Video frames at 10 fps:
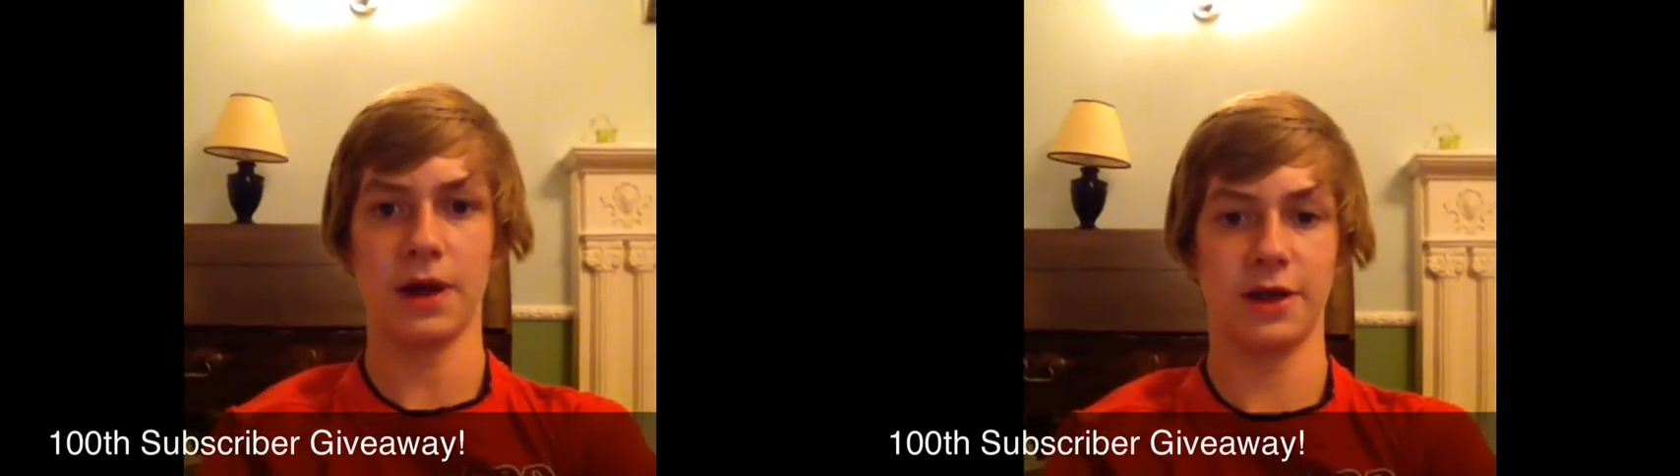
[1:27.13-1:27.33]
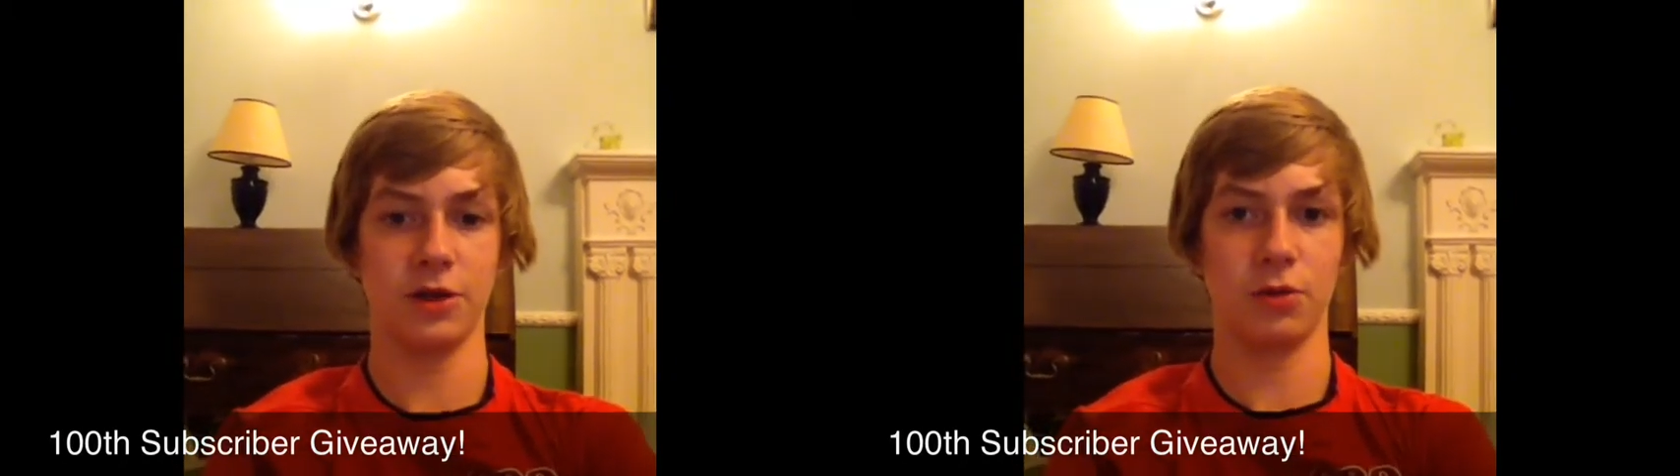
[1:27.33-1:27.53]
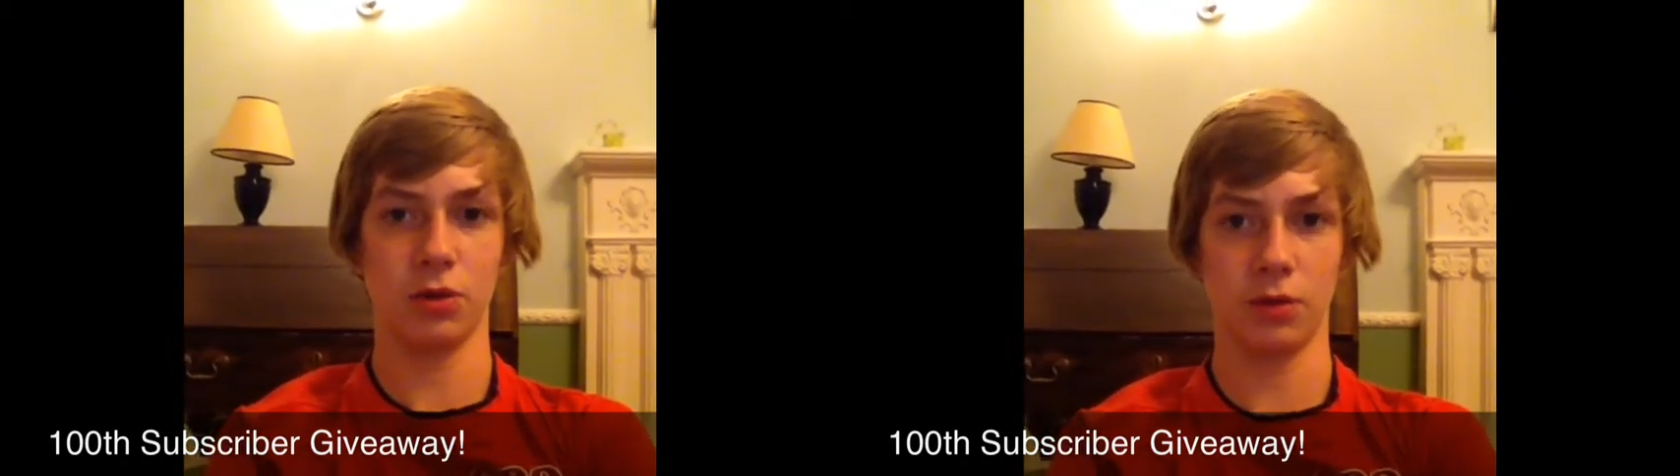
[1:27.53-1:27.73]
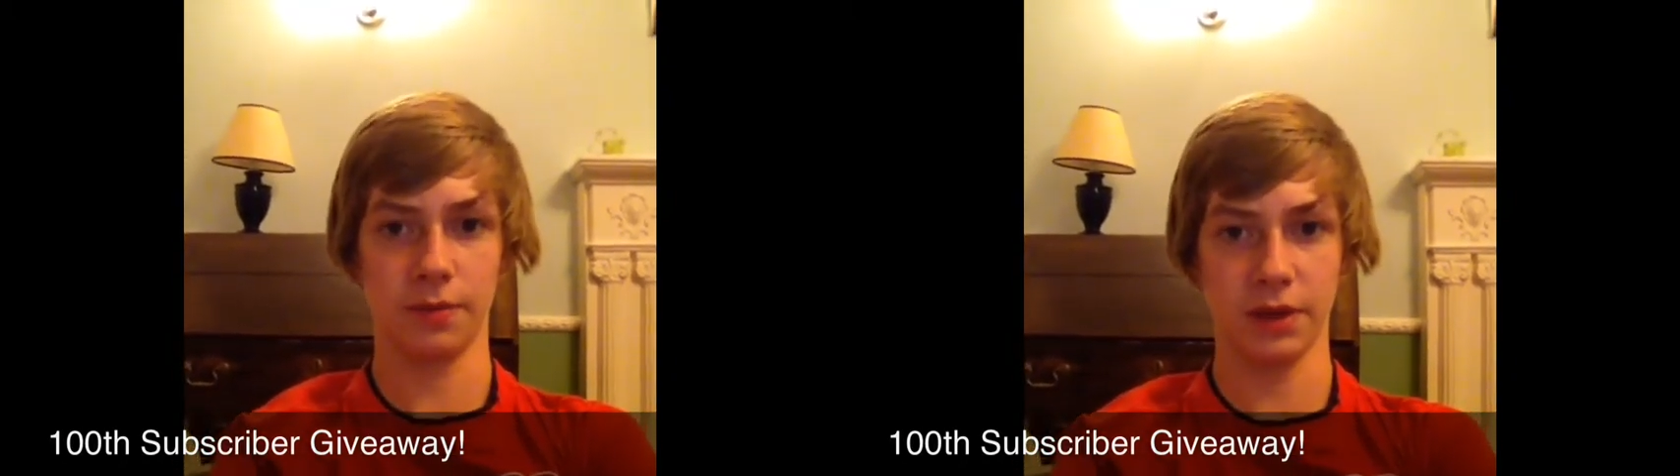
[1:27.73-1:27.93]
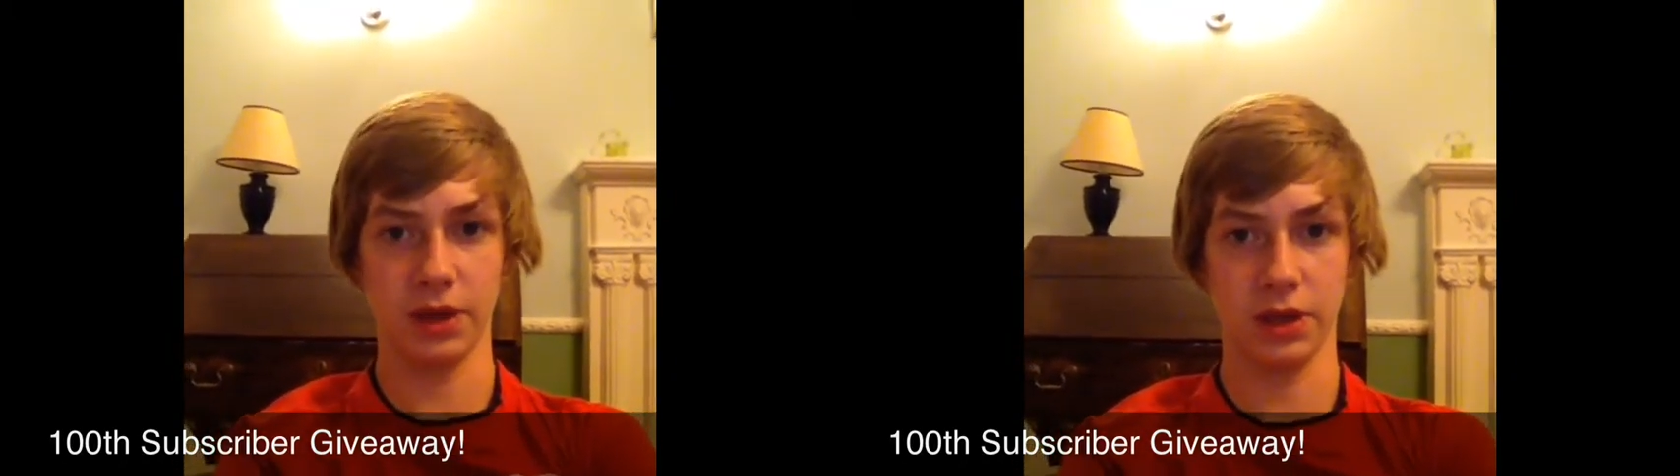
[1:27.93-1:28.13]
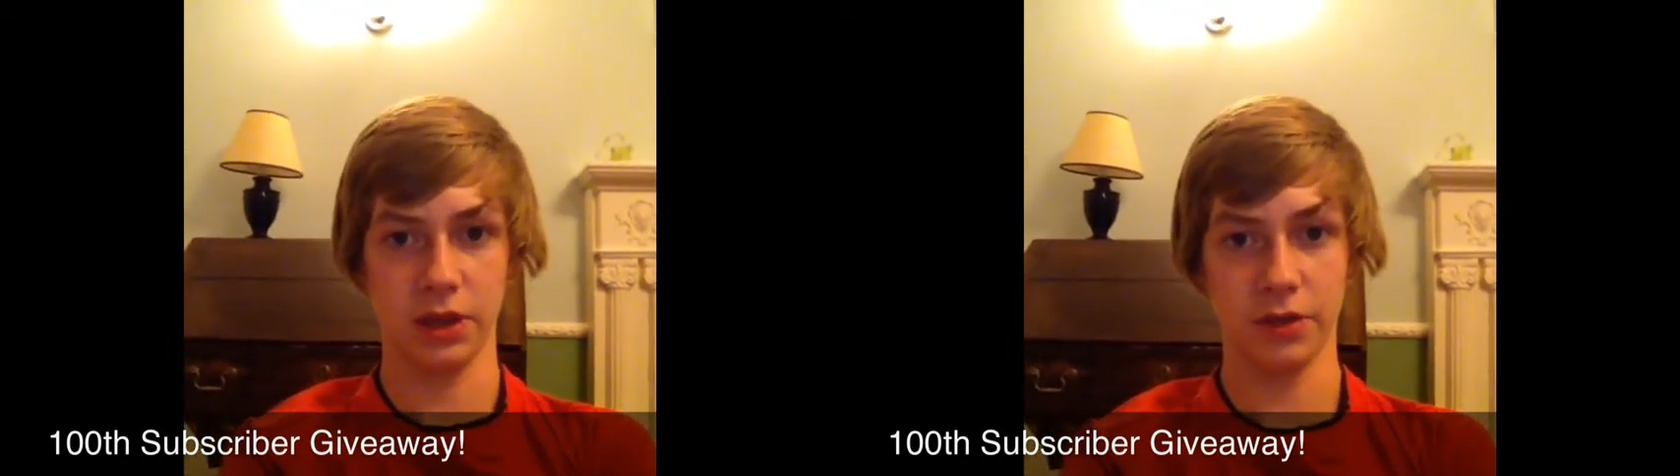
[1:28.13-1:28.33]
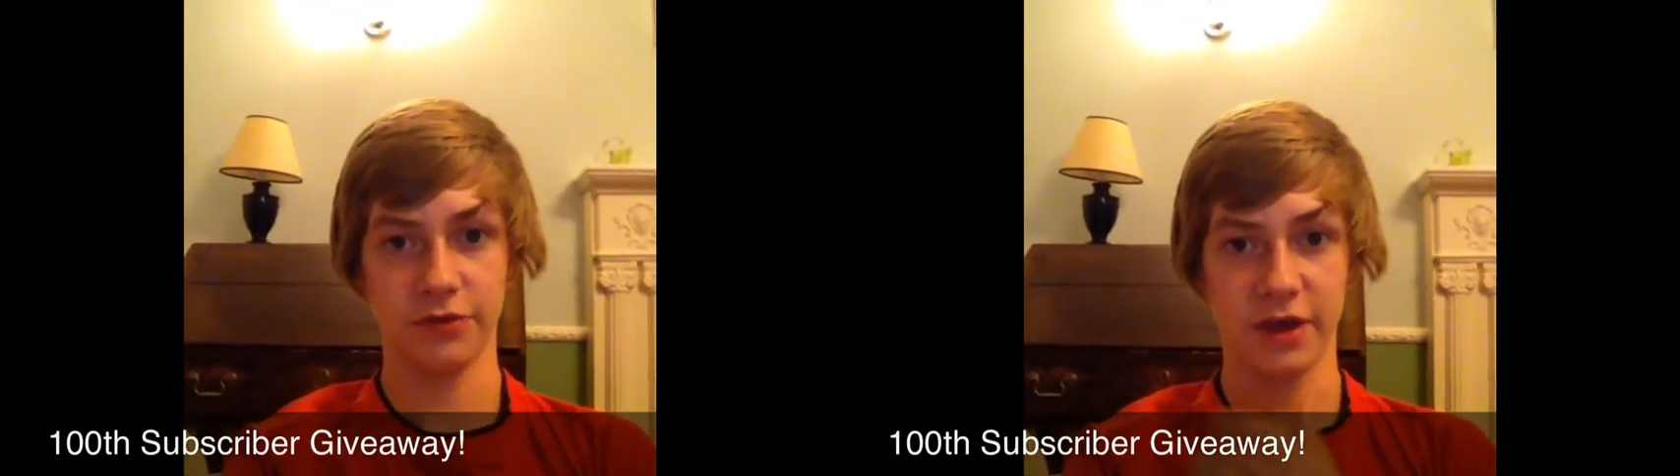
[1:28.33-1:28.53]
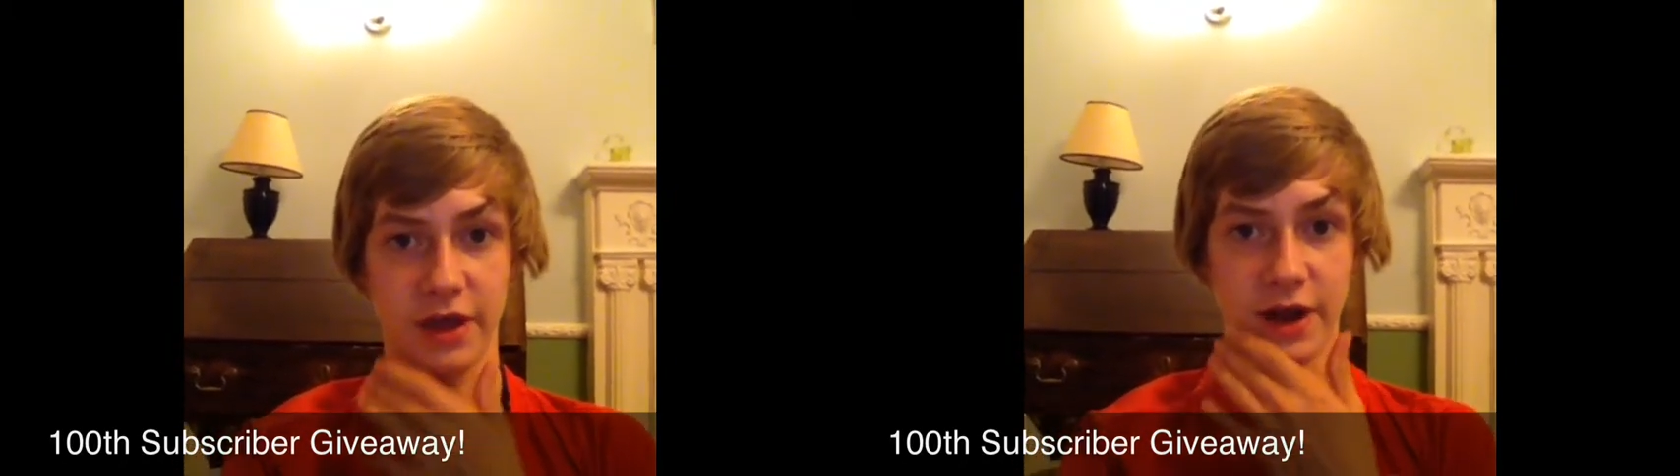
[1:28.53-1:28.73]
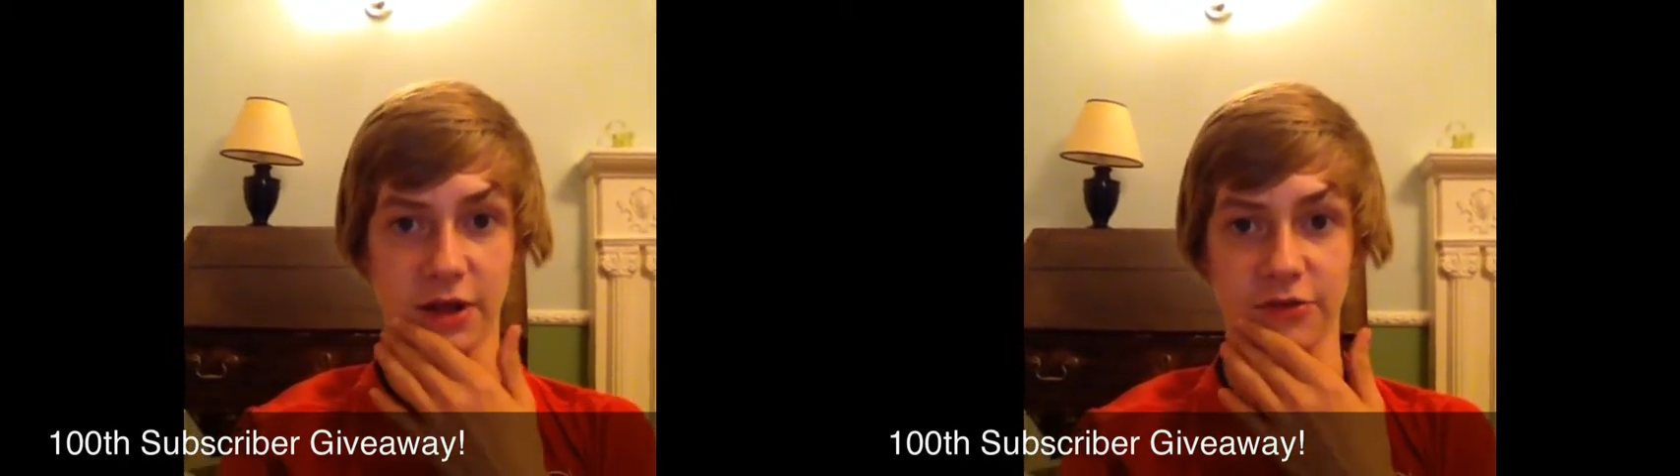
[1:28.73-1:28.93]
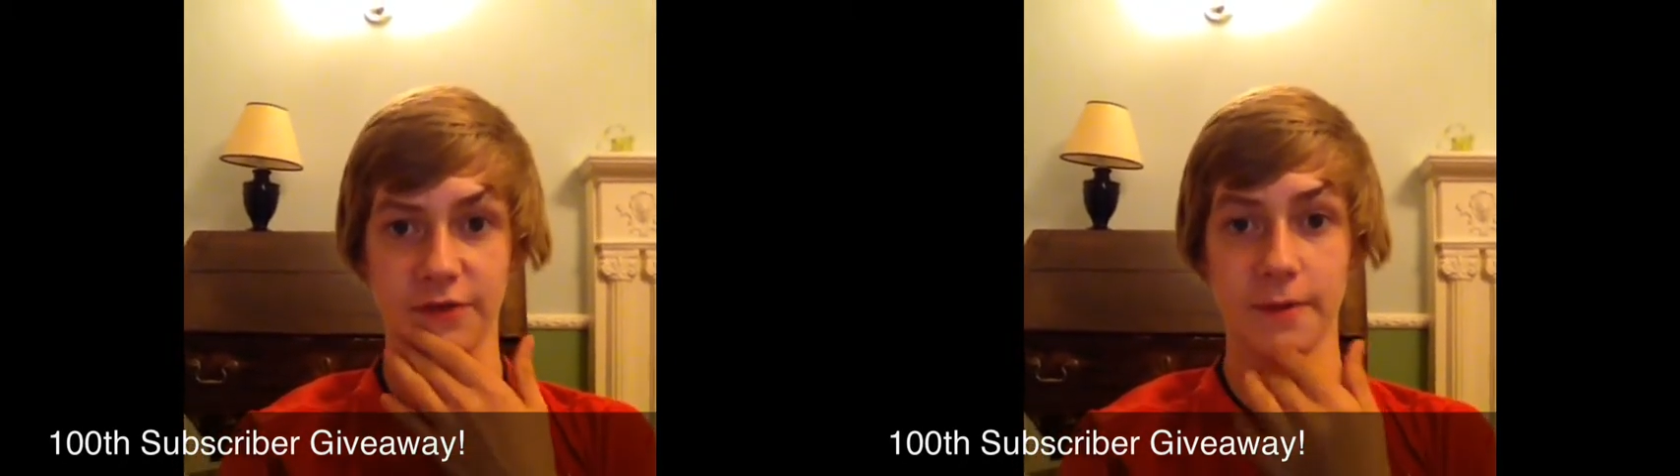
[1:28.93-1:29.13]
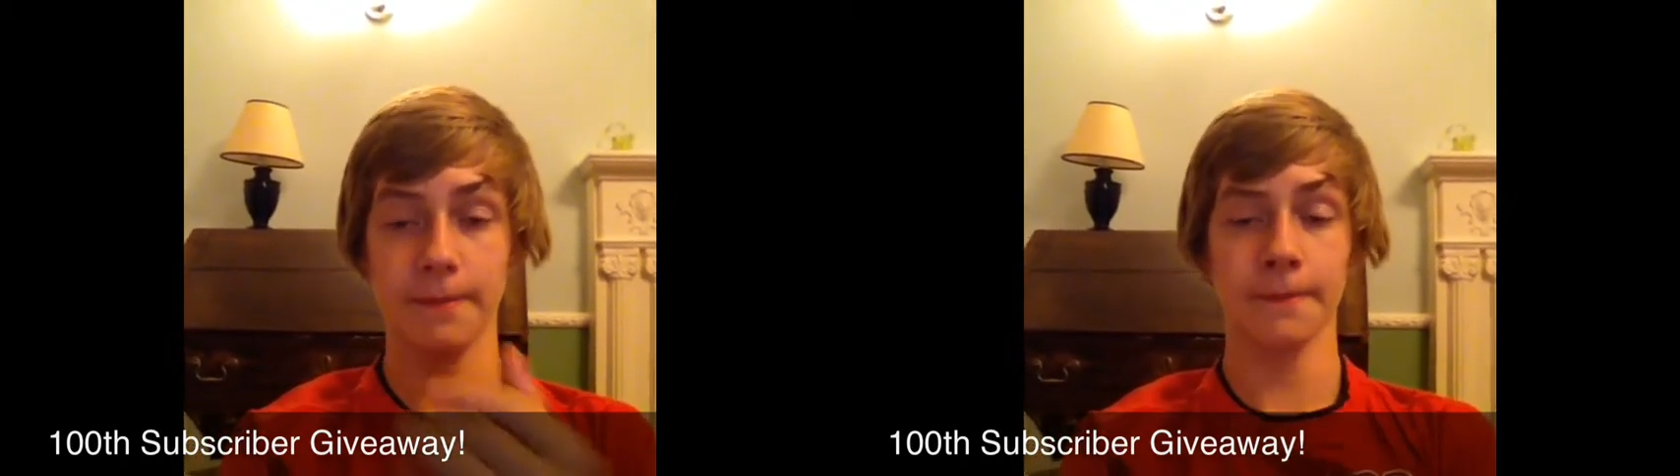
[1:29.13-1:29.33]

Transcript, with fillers: and you will be taken out of it.